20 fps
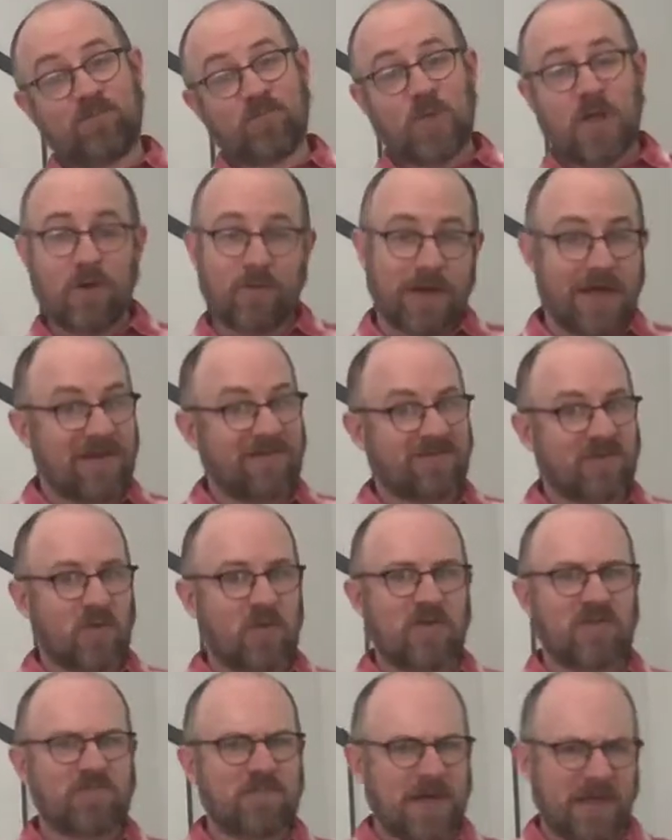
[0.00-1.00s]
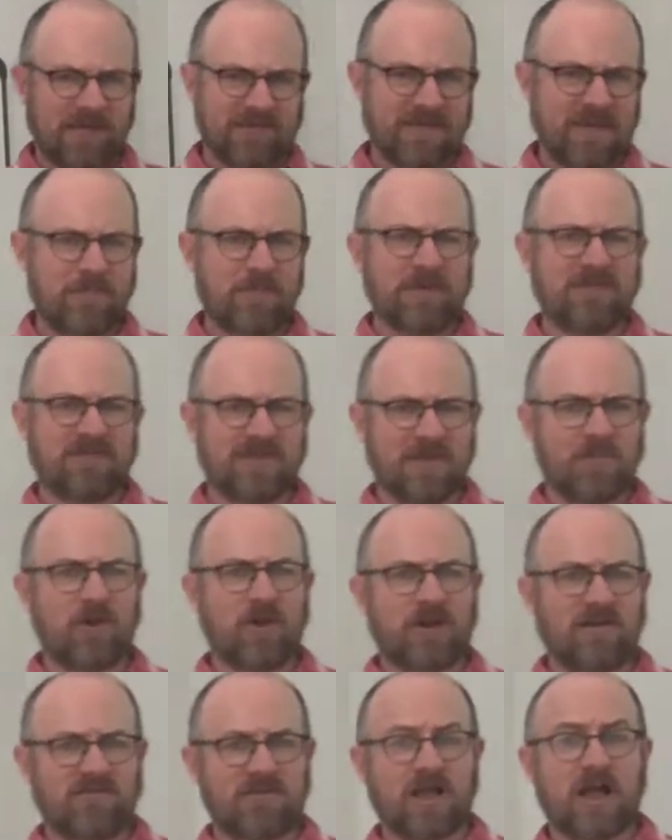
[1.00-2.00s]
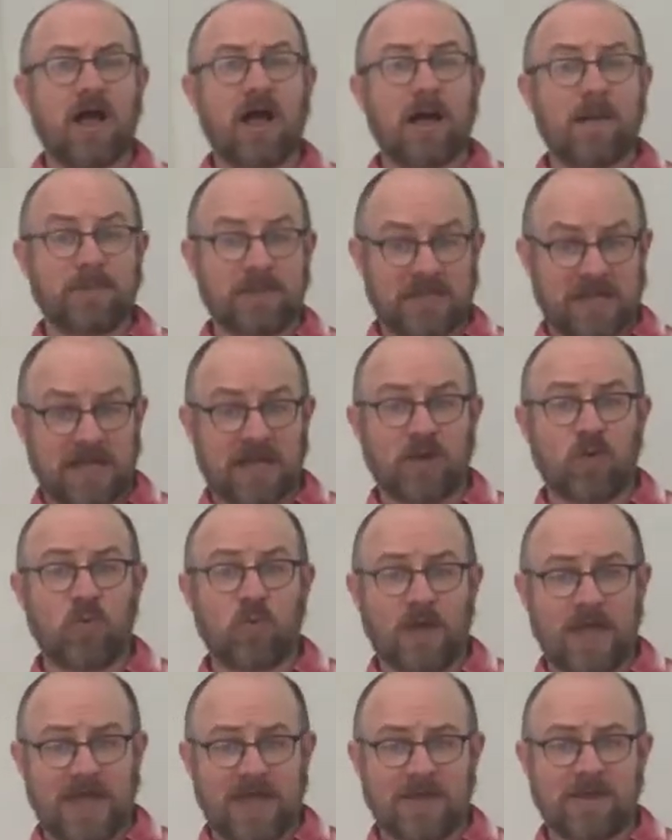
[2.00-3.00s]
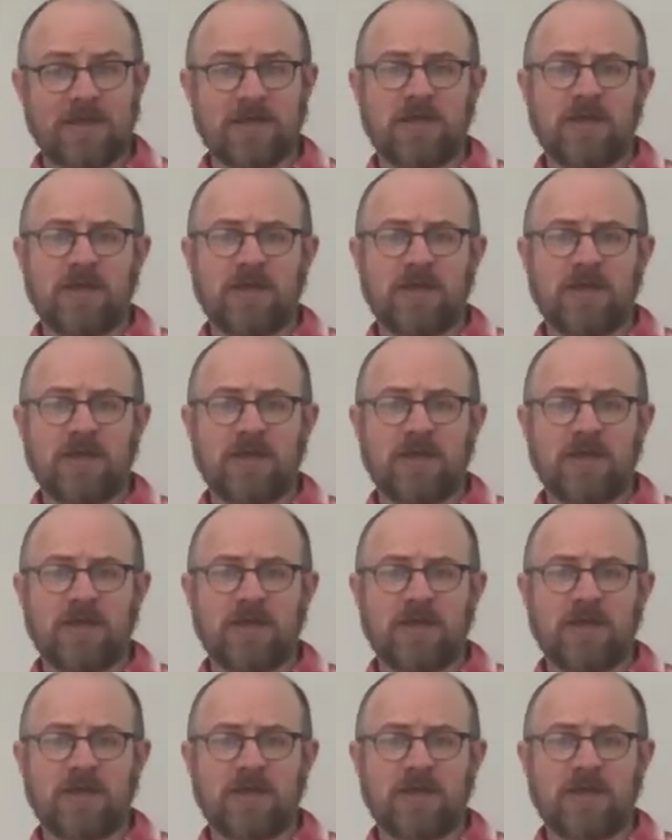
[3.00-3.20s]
Okay, so this builds up in somewhat of a complicated way.